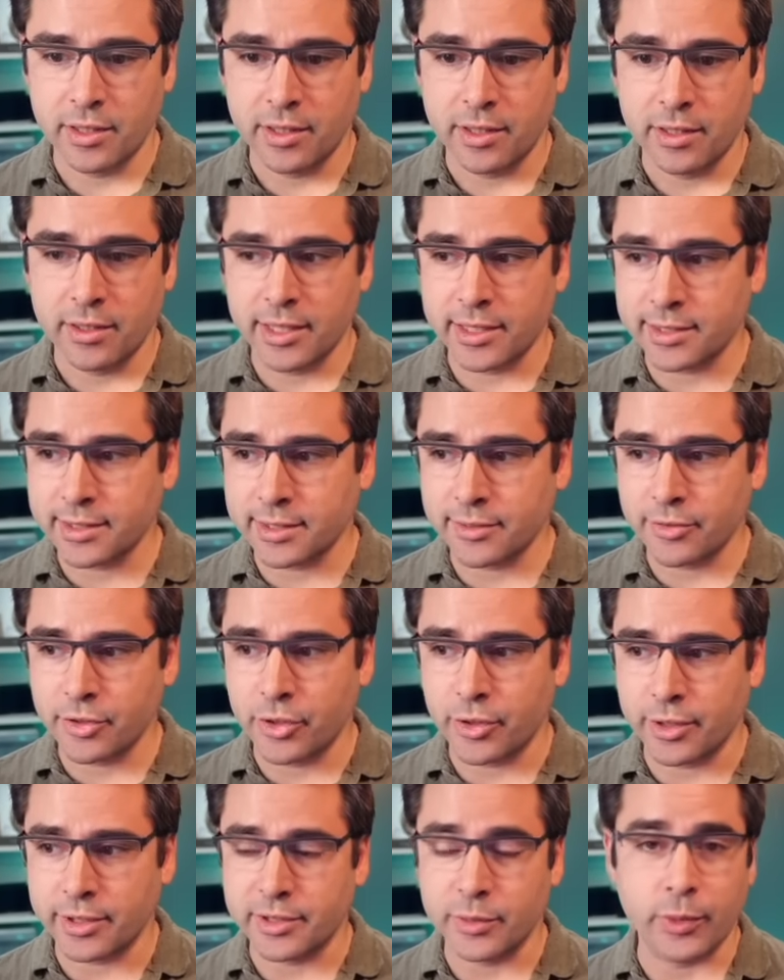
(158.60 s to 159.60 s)
This is of
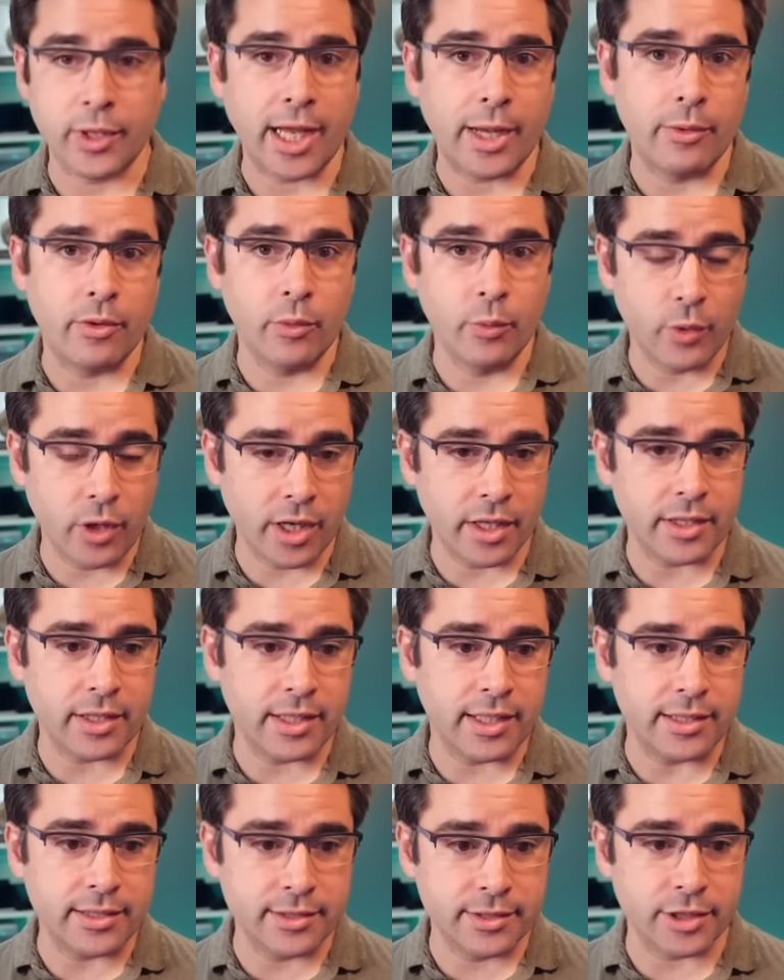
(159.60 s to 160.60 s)
course what I would want
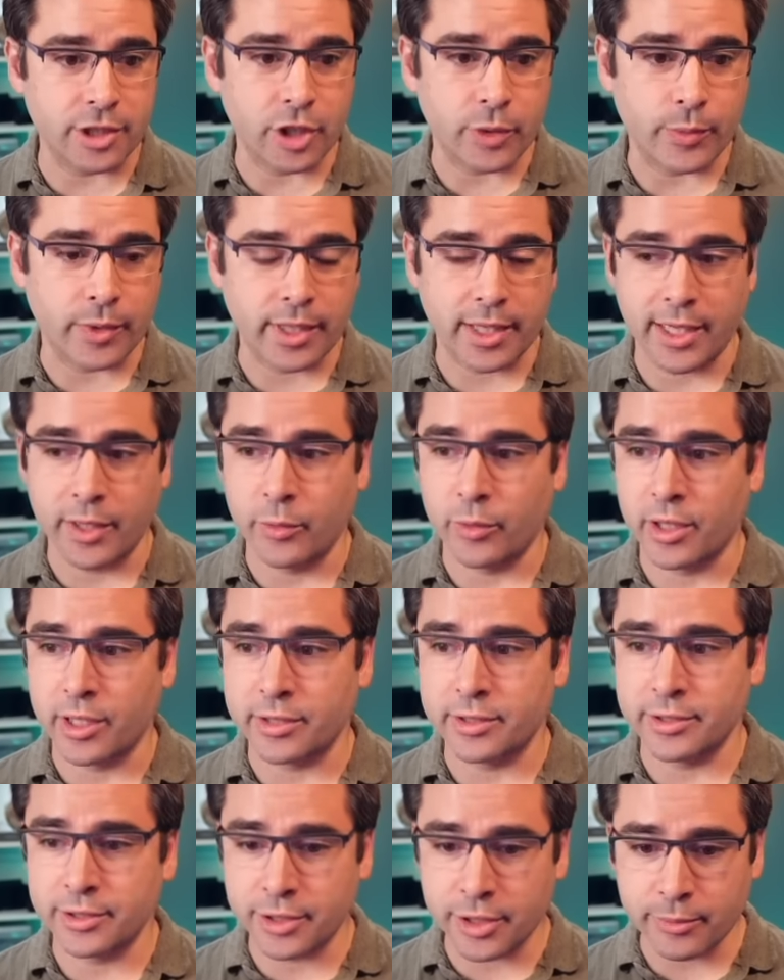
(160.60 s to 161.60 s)
in Zoom. I
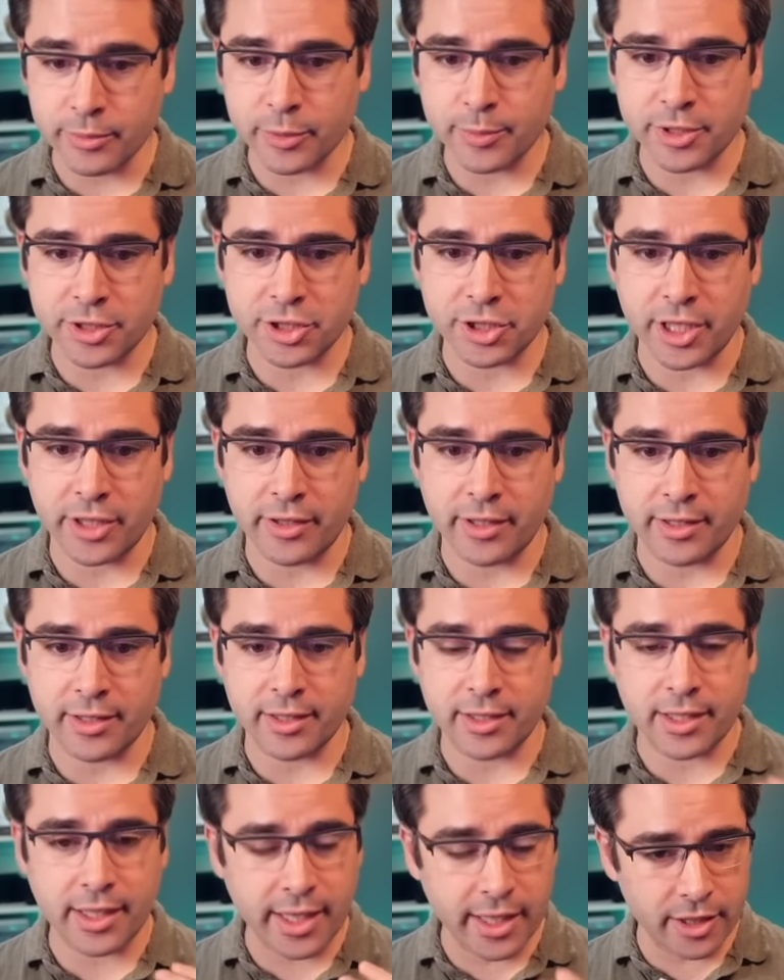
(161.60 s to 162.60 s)
want Zoom to be sharing the
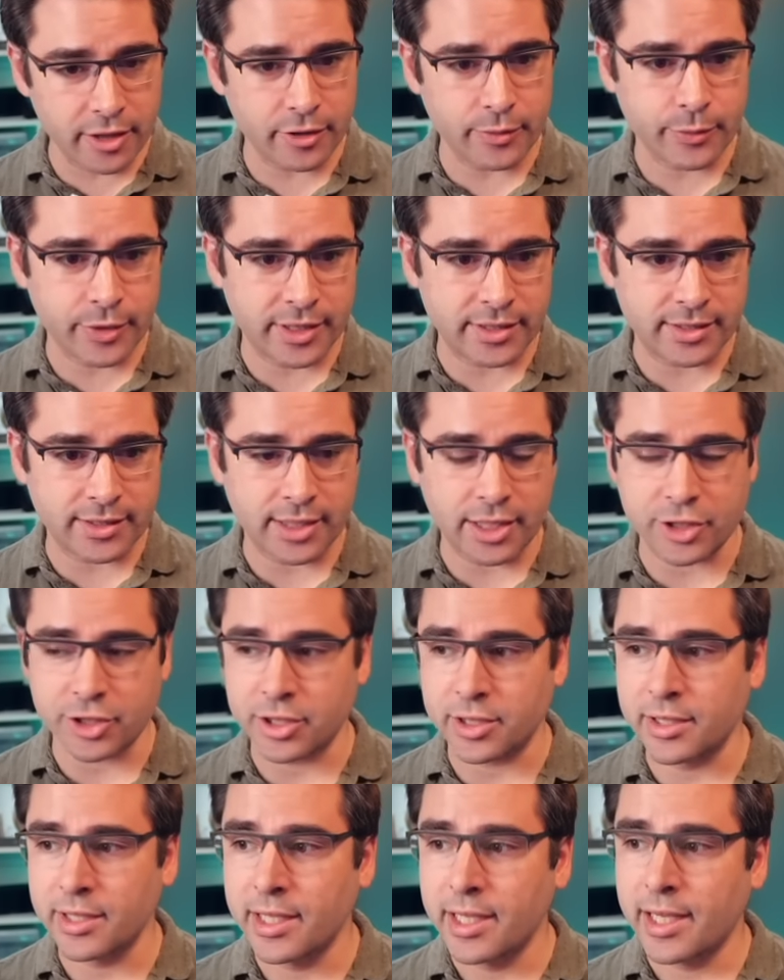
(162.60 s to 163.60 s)
keynote
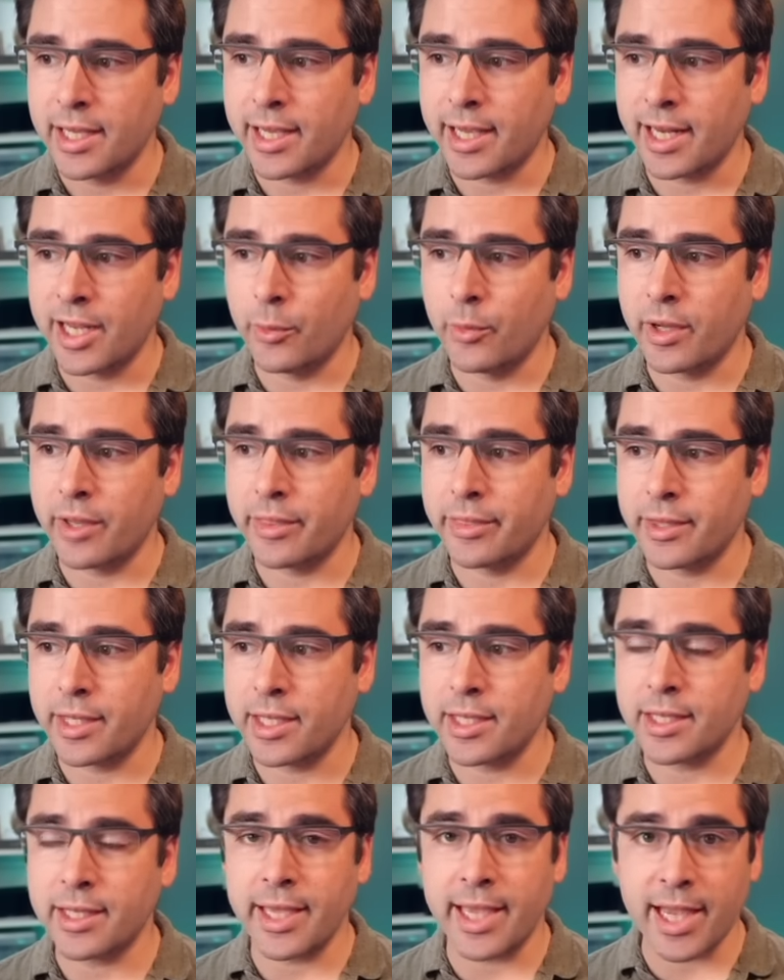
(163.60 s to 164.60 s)
presentation and I want
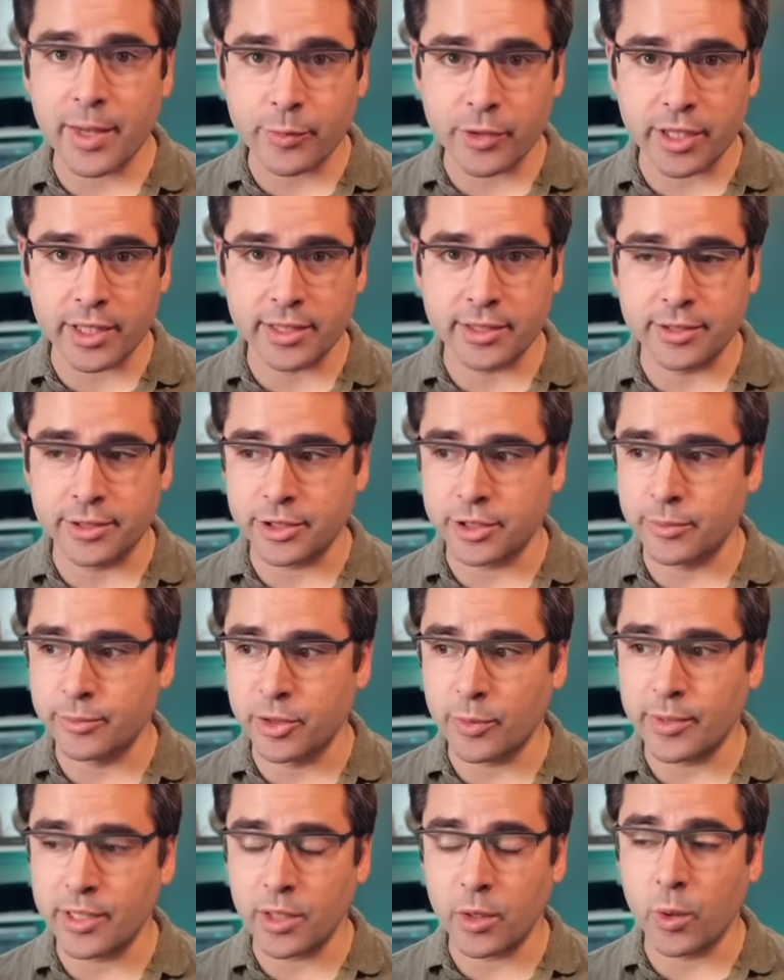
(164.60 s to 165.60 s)
the camera in Zoom to
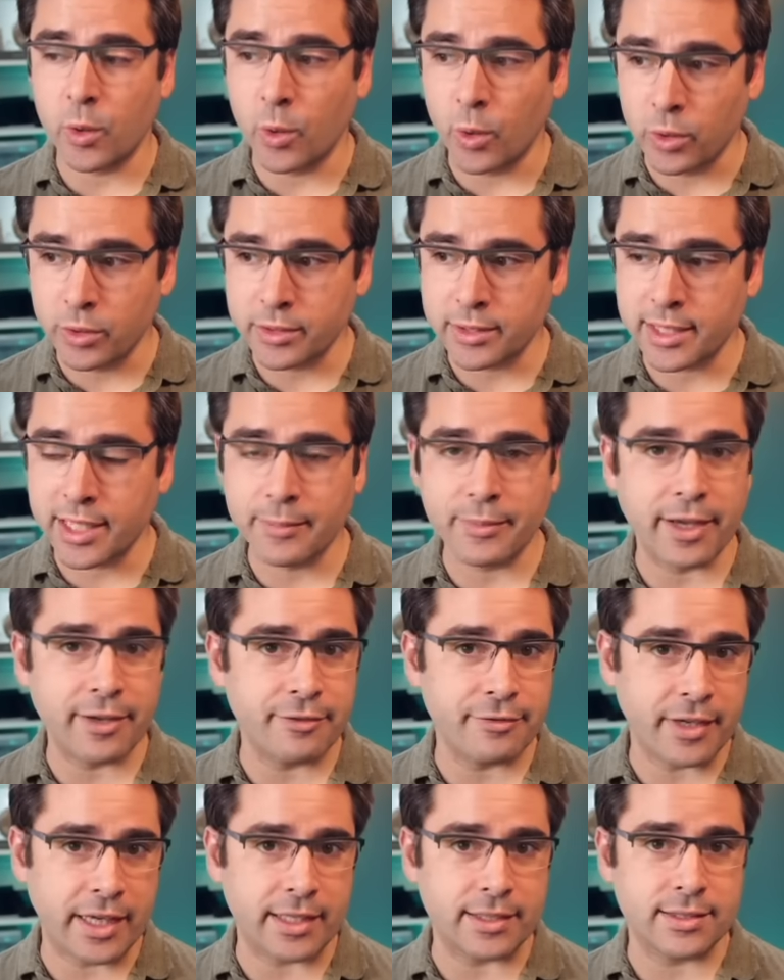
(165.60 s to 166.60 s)
be only my
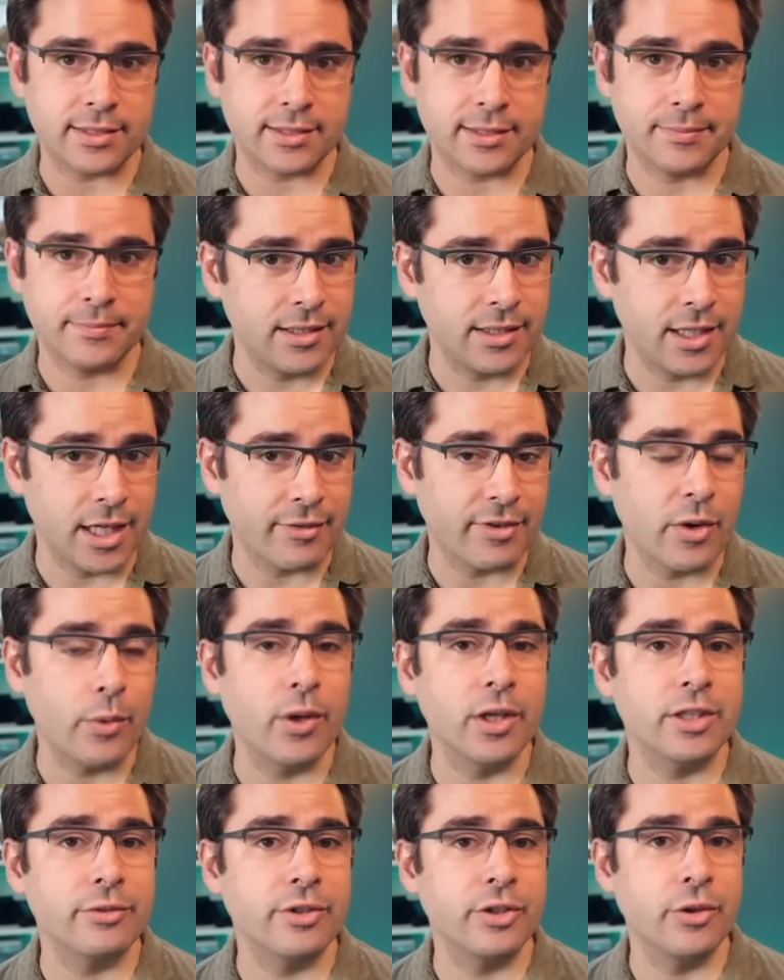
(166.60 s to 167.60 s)
face. Now, if I
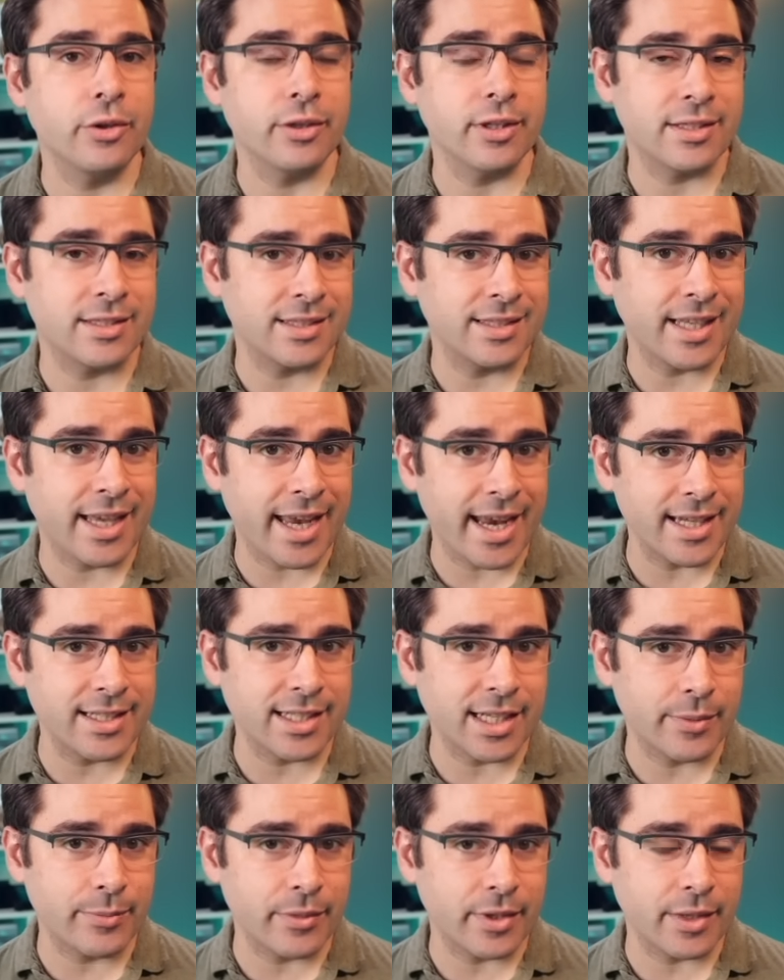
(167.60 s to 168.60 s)
want to record this in the
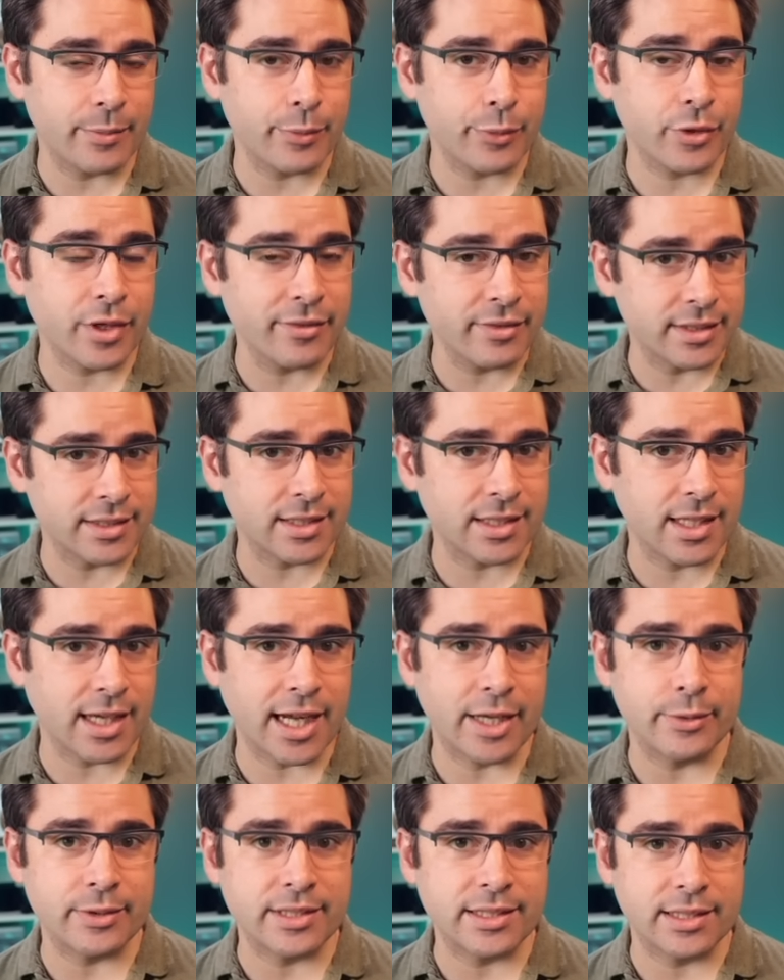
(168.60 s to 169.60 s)
ATEM, previously
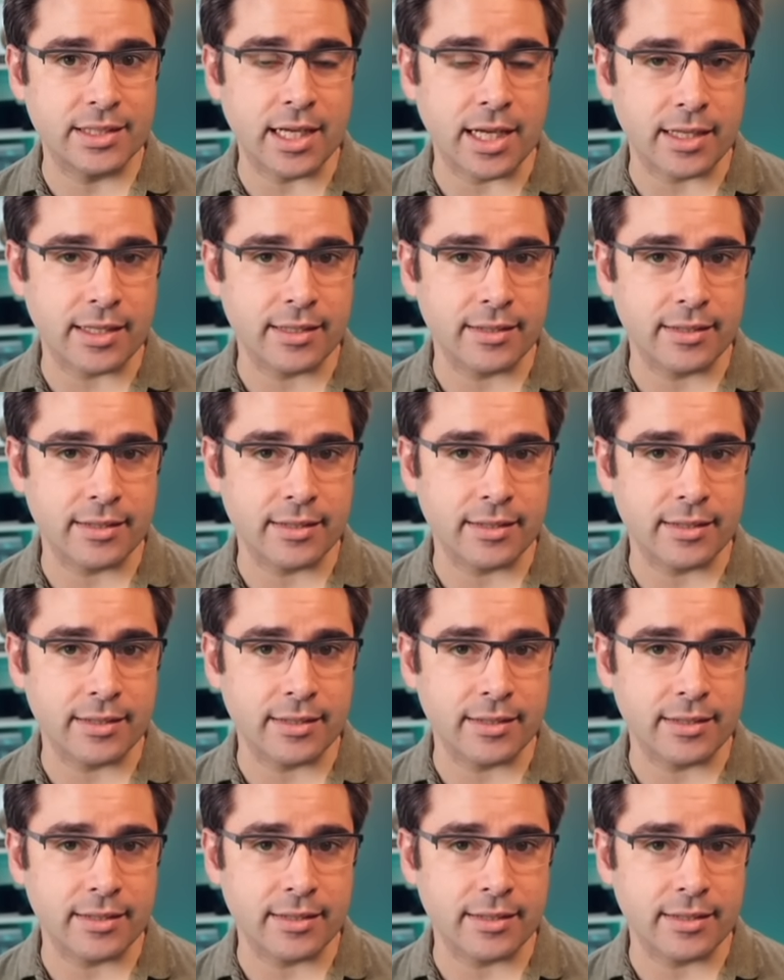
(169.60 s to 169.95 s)
I was stuck.